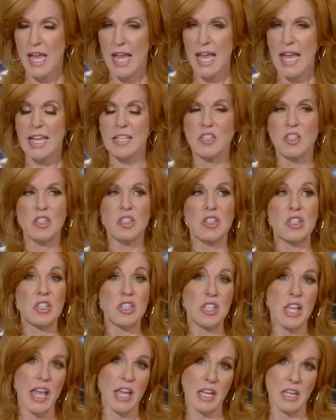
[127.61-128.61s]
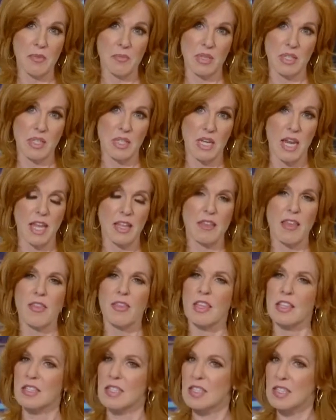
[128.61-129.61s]
It's the second mistake that
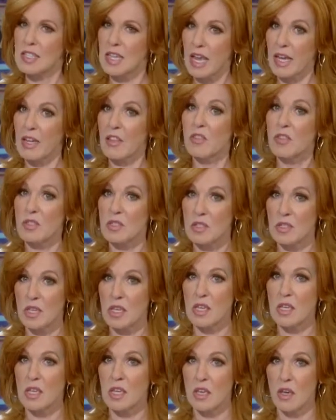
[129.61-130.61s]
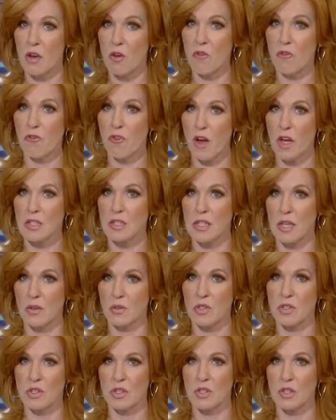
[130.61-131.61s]
the second the CEO finds out
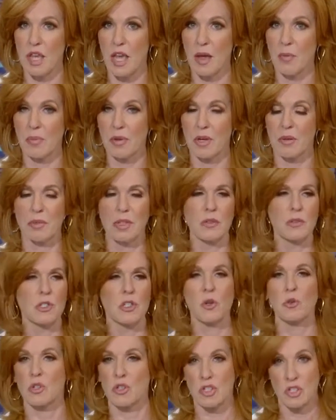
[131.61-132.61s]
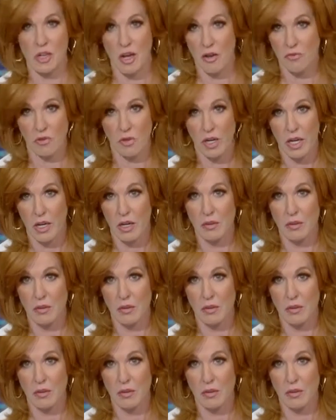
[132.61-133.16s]
this is happening, well, there was no discovery.